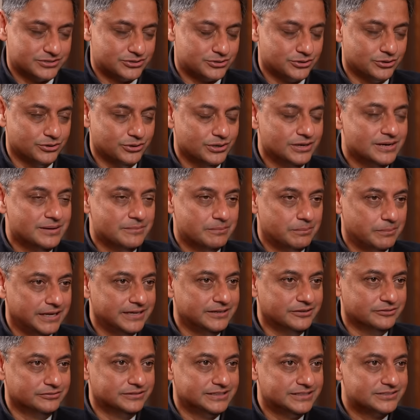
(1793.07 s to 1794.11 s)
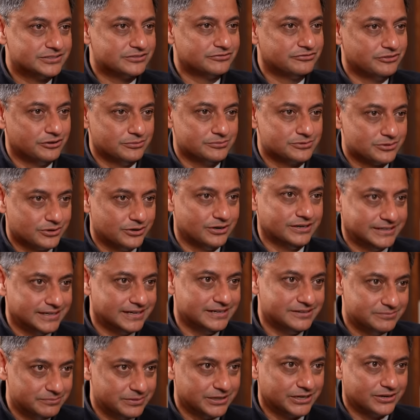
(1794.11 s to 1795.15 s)
So many of these reforms got
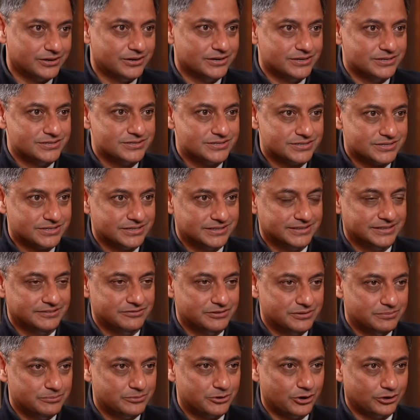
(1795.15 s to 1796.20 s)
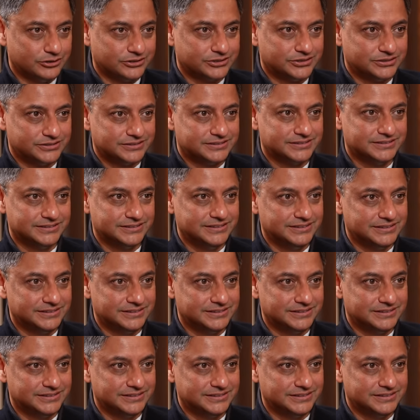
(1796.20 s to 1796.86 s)
done because they were brought uh,